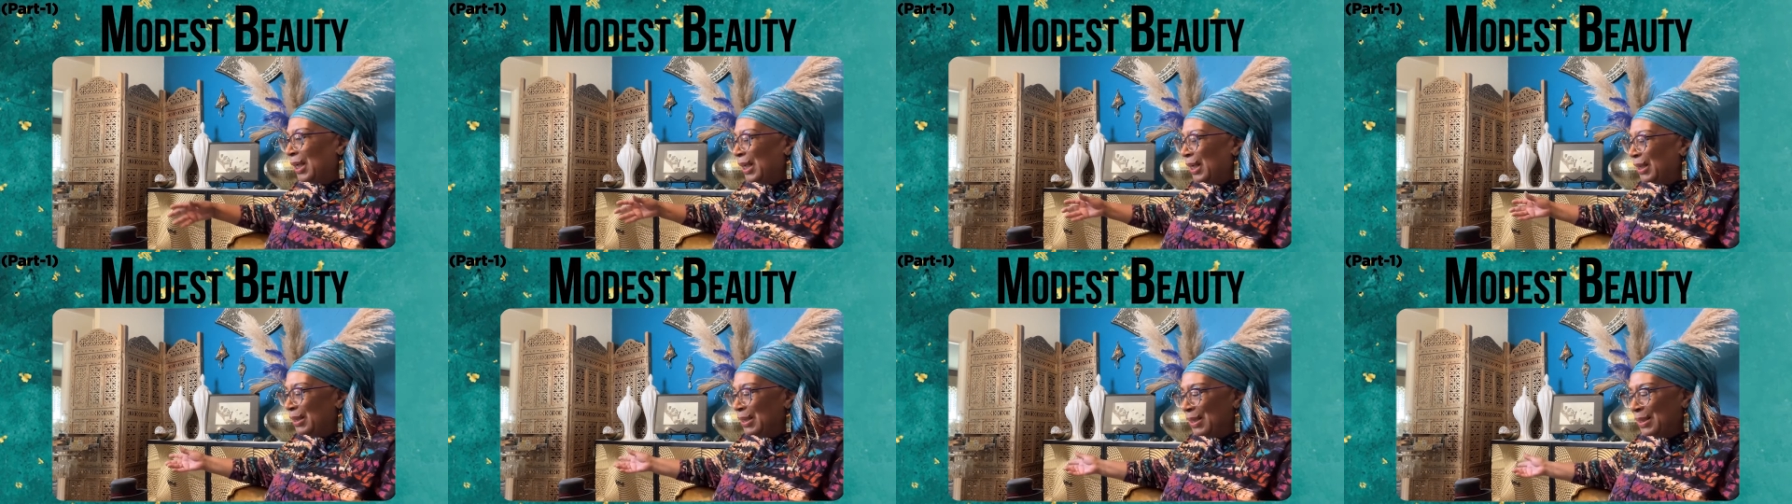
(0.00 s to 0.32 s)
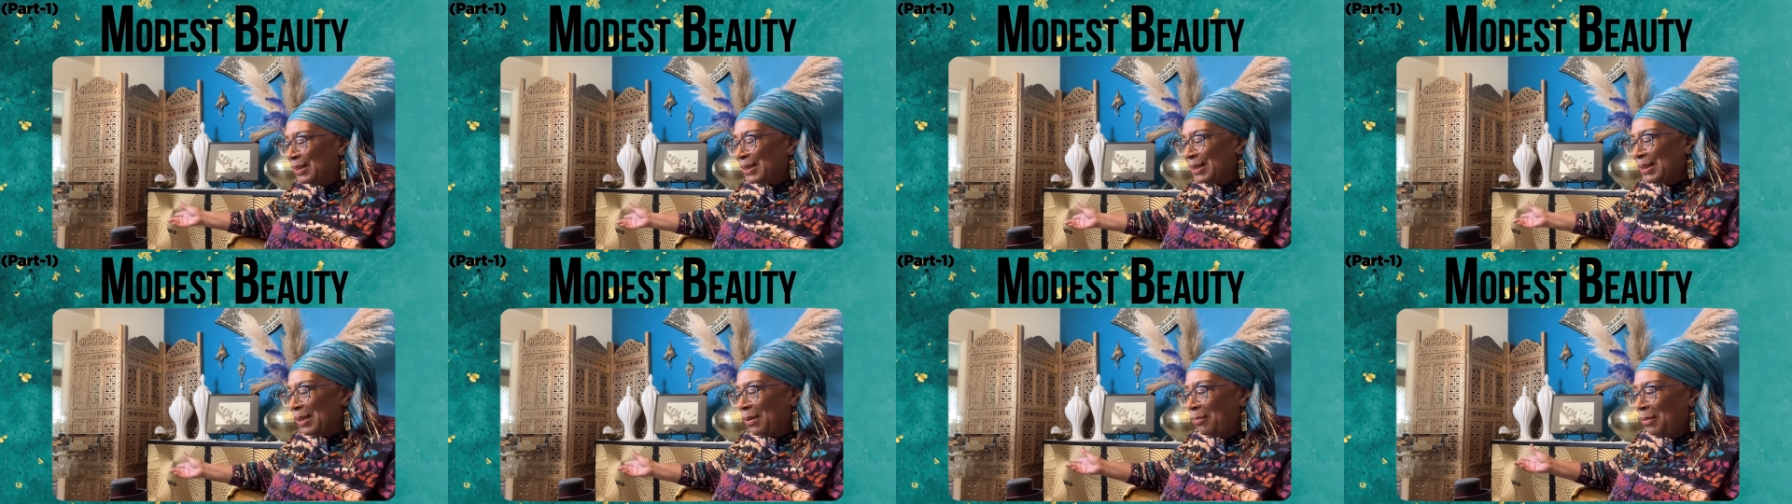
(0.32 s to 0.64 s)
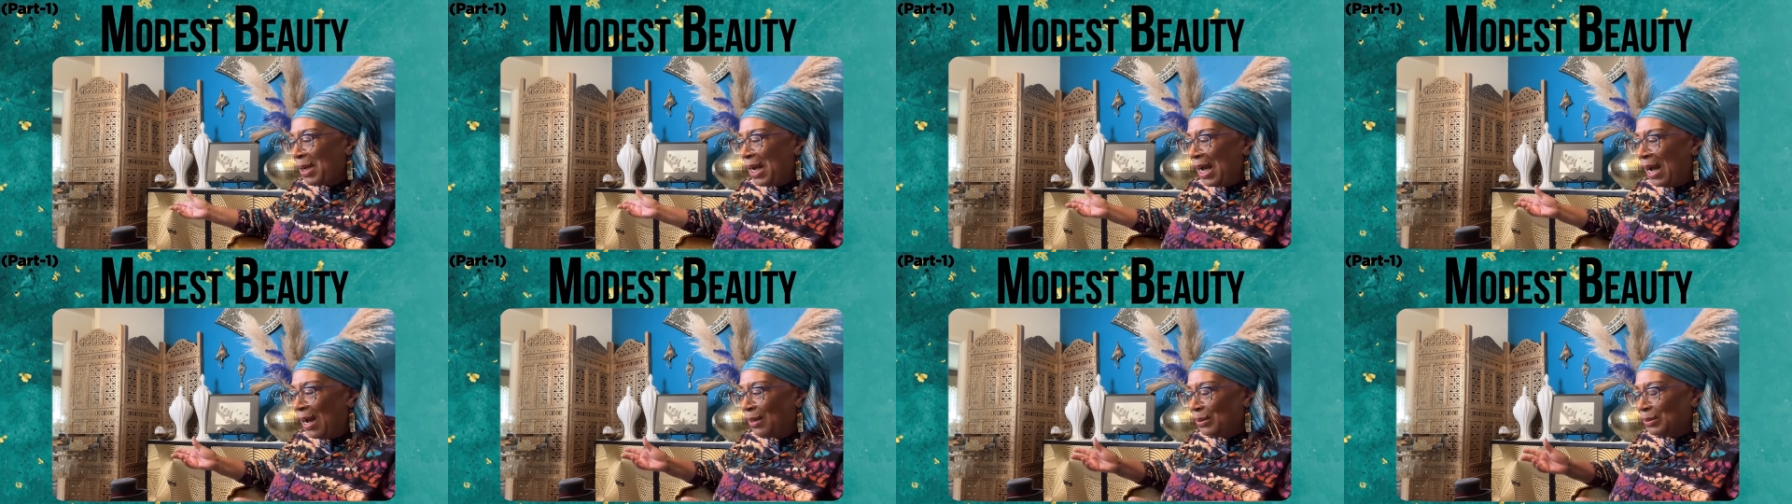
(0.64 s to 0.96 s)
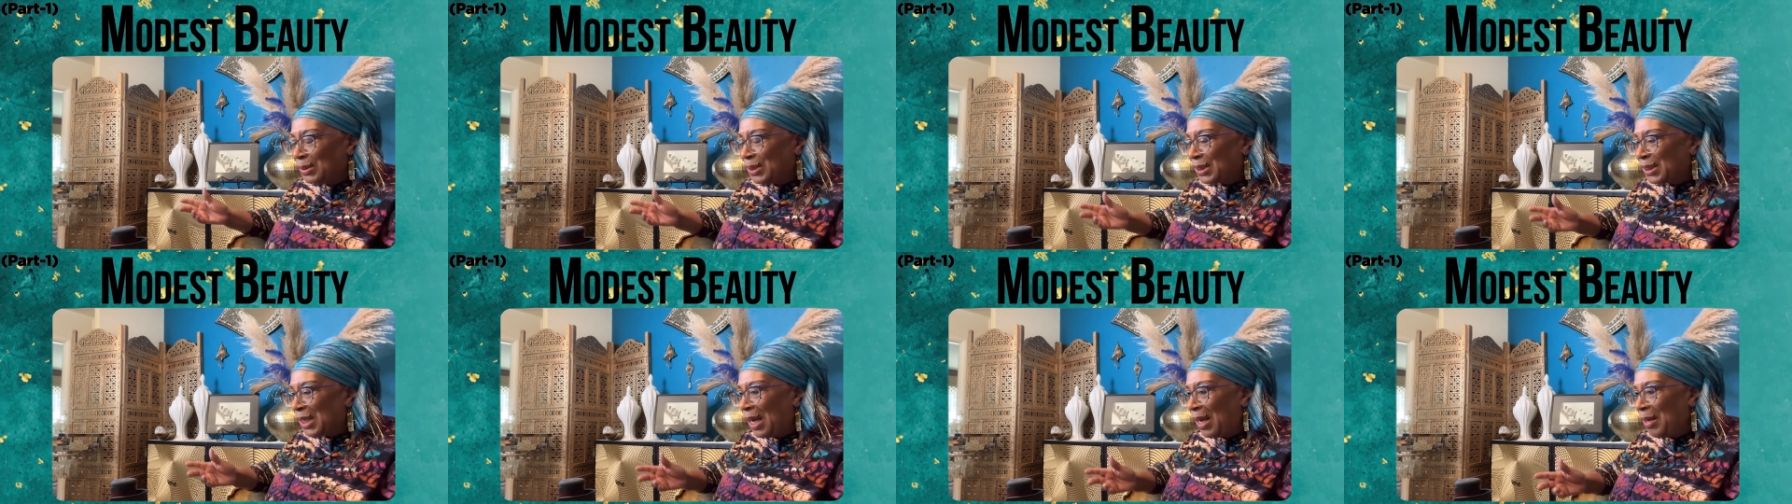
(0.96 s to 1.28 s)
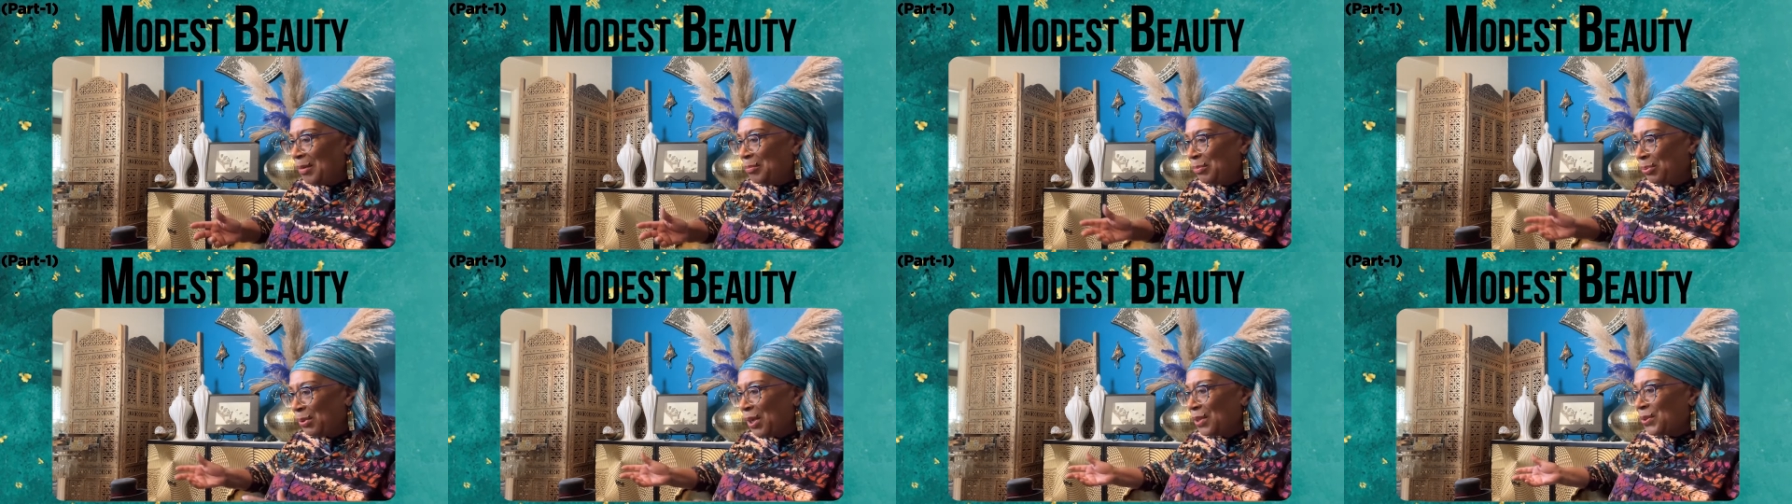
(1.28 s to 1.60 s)
and then some
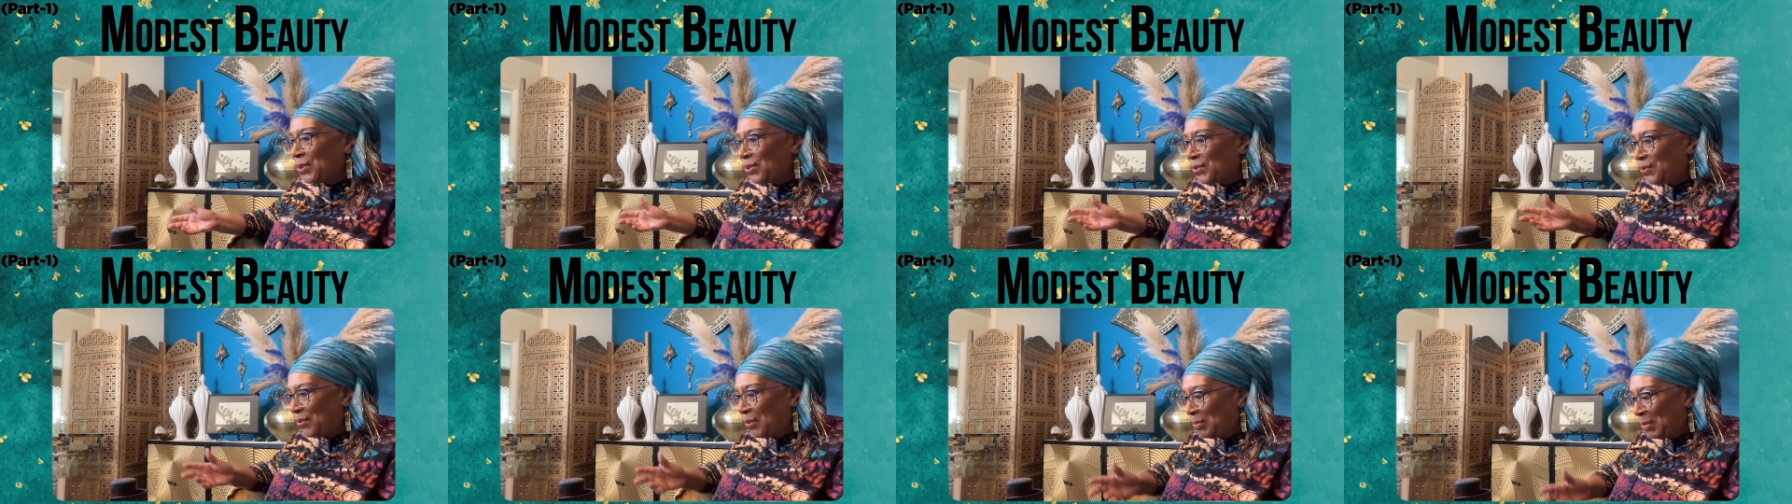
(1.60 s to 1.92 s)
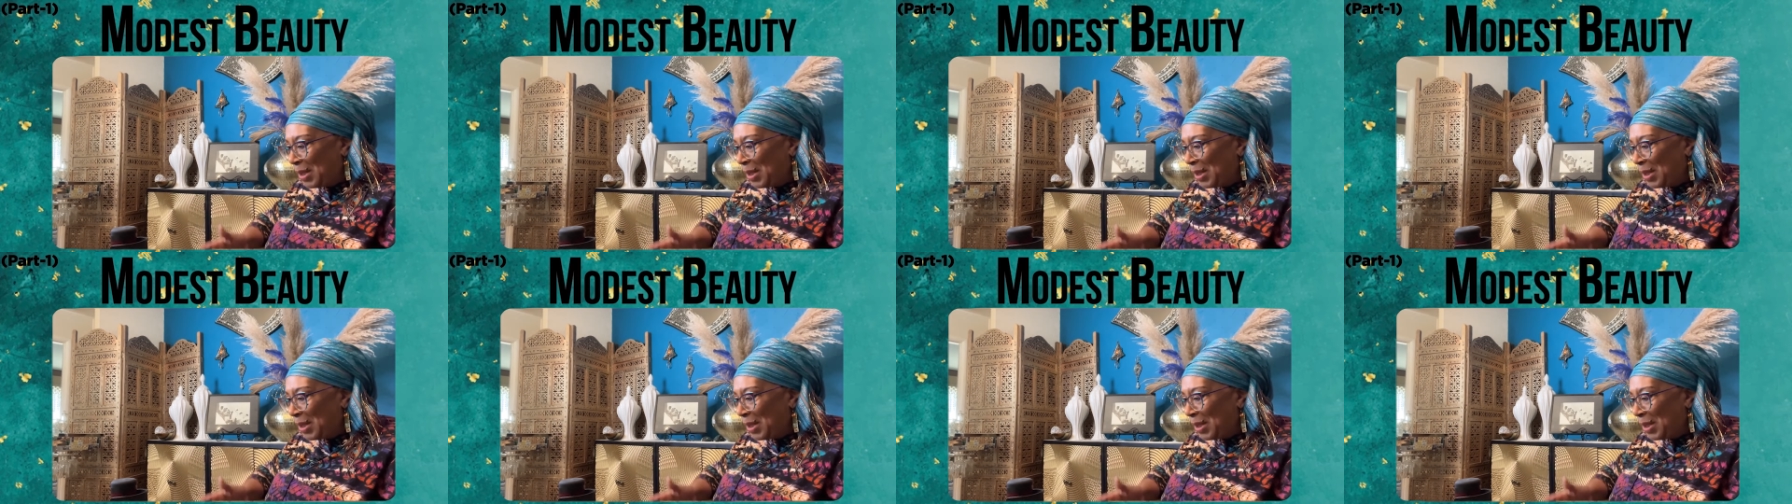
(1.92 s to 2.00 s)
outside brothers from